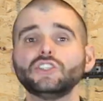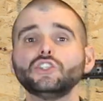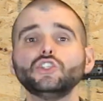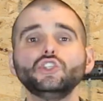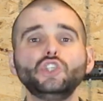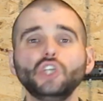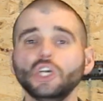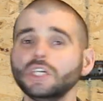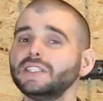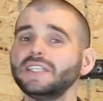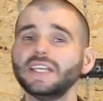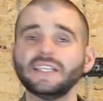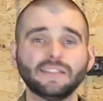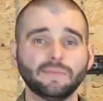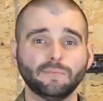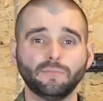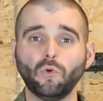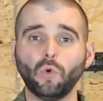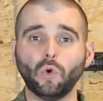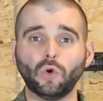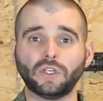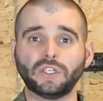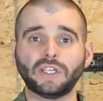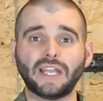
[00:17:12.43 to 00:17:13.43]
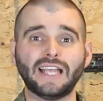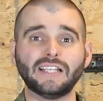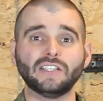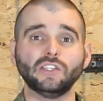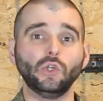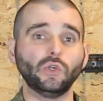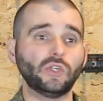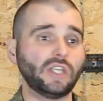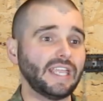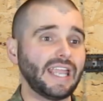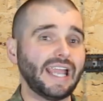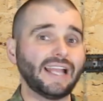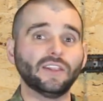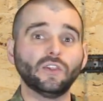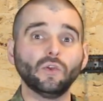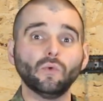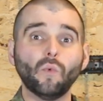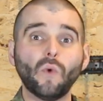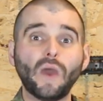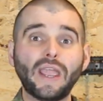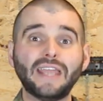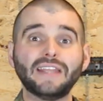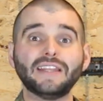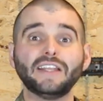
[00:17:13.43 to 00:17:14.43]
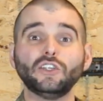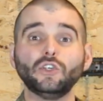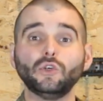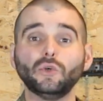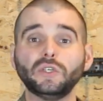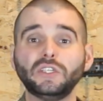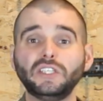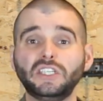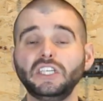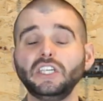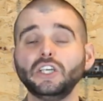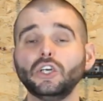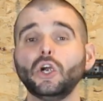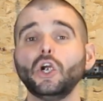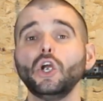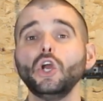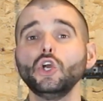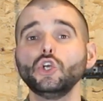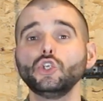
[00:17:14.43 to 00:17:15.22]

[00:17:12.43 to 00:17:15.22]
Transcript: just as important as looking at the way that your gear